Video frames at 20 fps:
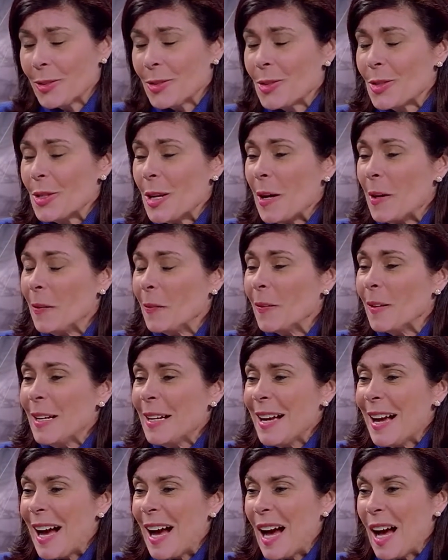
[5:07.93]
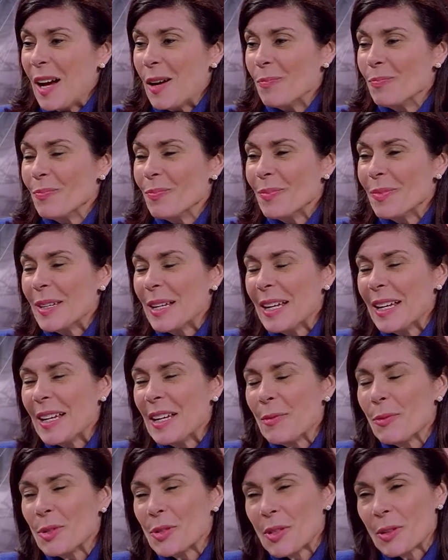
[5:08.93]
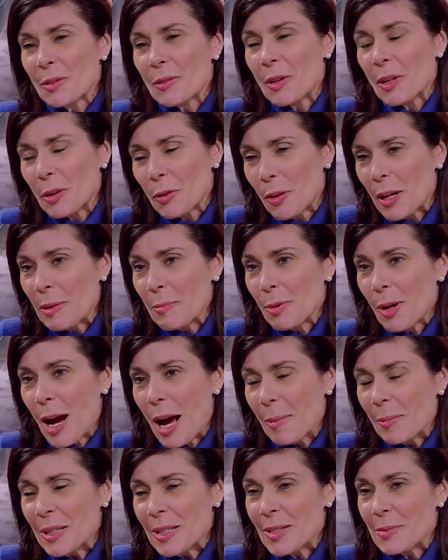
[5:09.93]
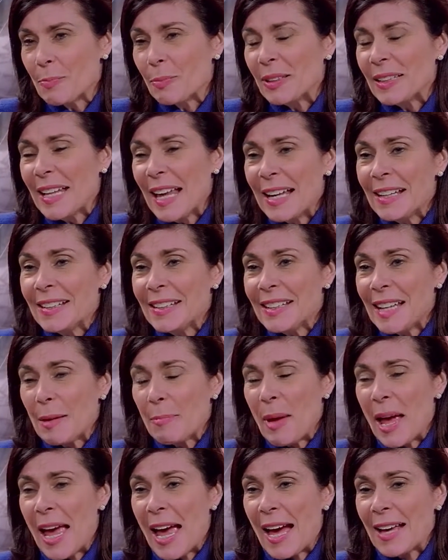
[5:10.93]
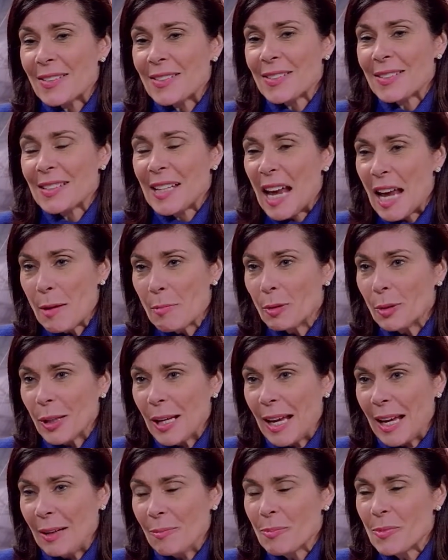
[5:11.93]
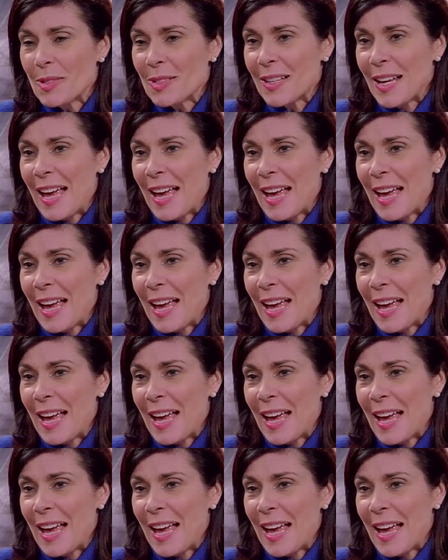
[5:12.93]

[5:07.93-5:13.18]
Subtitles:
So it was a great promise, but then they passed table games,